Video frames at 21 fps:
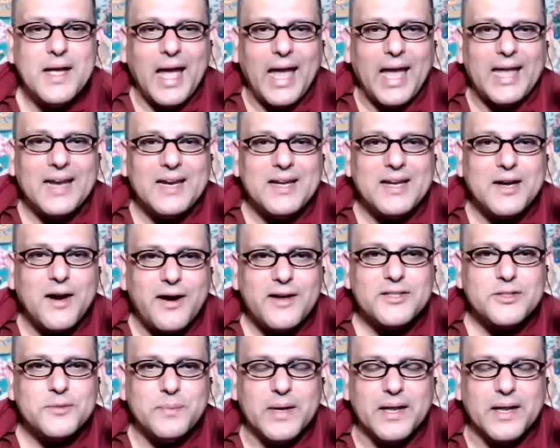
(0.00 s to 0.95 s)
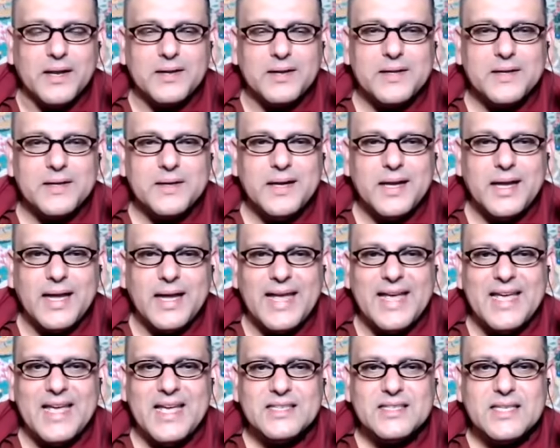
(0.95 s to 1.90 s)
Encouragement
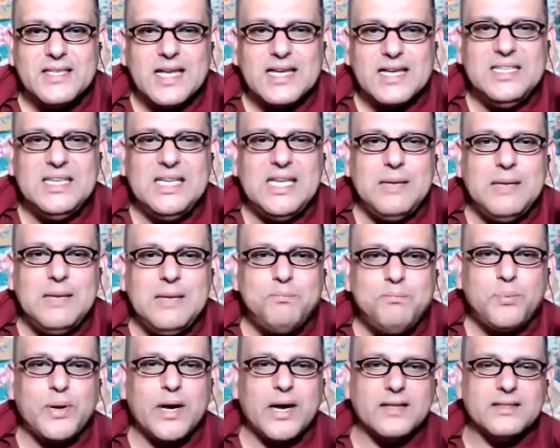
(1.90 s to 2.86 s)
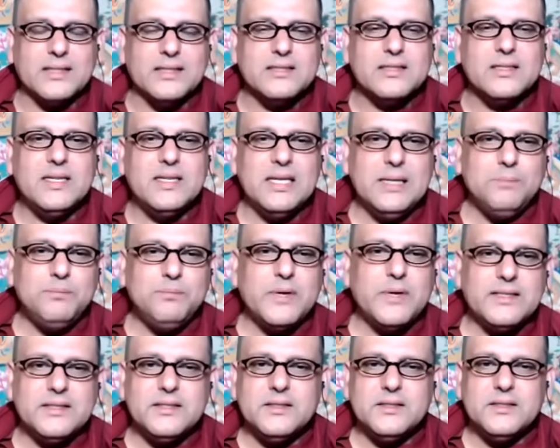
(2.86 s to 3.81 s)
is deep presence. Deep
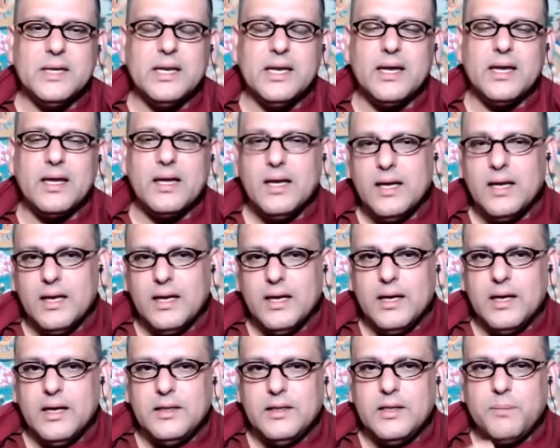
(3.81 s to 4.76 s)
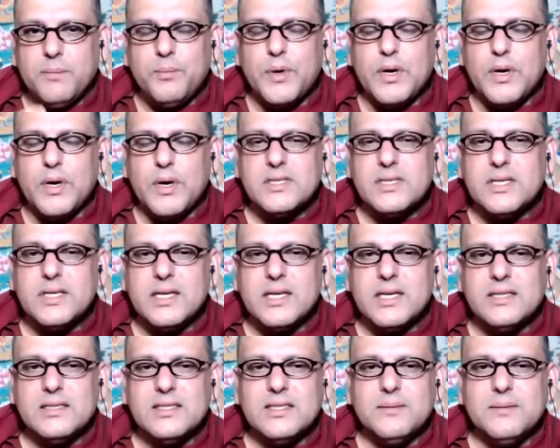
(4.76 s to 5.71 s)
presence meaning the person
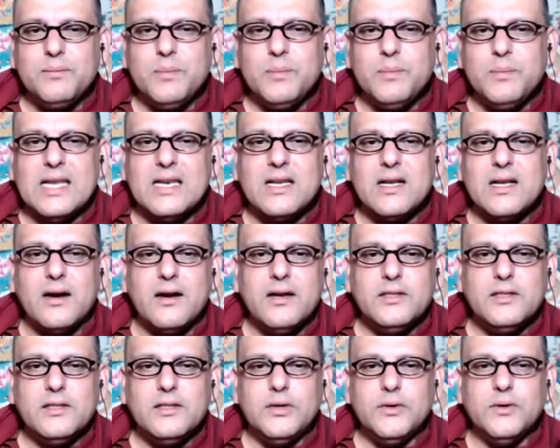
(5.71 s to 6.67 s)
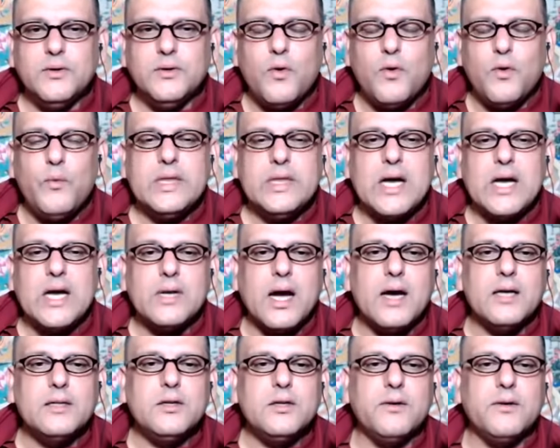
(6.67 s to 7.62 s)
can simply encourage you without
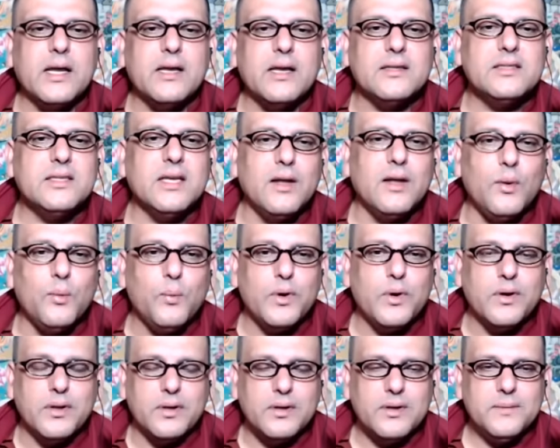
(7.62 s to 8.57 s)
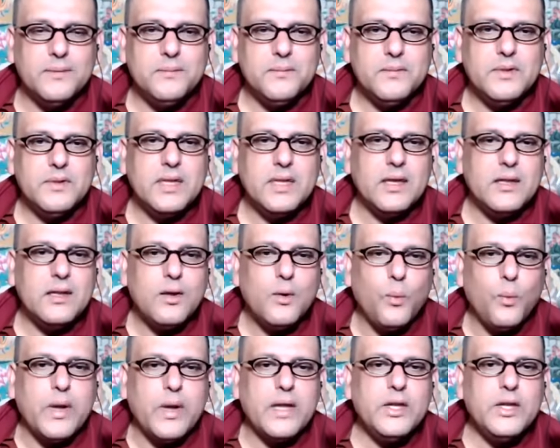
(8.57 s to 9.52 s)
uttering a single word, that
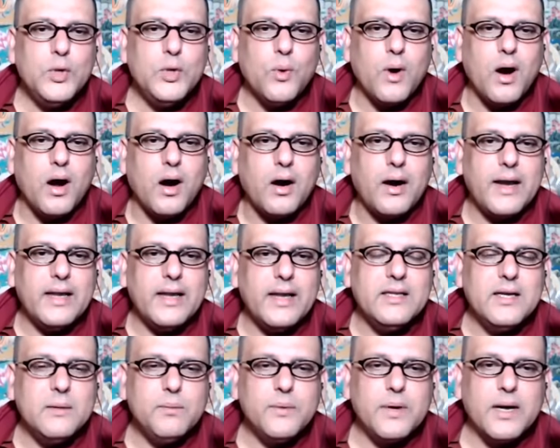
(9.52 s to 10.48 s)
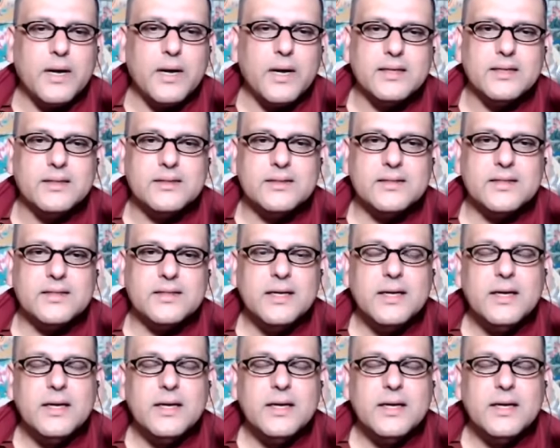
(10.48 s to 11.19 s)
when you are in their presence,